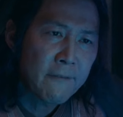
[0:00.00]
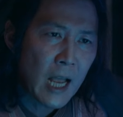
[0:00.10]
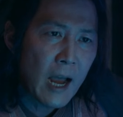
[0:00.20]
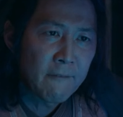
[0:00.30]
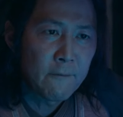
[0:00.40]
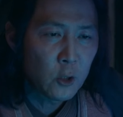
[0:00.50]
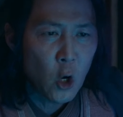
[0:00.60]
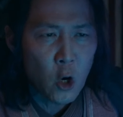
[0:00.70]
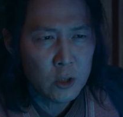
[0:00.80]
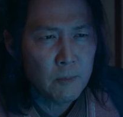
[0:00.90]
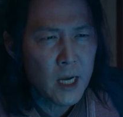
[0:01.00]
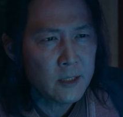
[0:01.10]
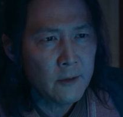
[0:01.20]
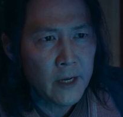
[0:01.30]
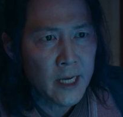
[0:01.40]
If we're doing the math,
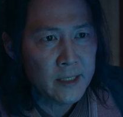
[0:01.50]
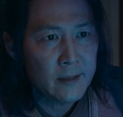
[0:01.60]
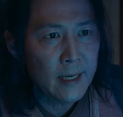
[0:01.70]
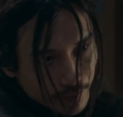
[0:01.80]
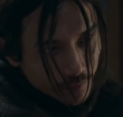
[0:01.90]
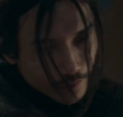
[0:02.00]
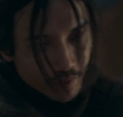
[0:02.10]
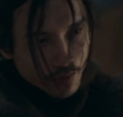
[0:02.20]
knowing this show will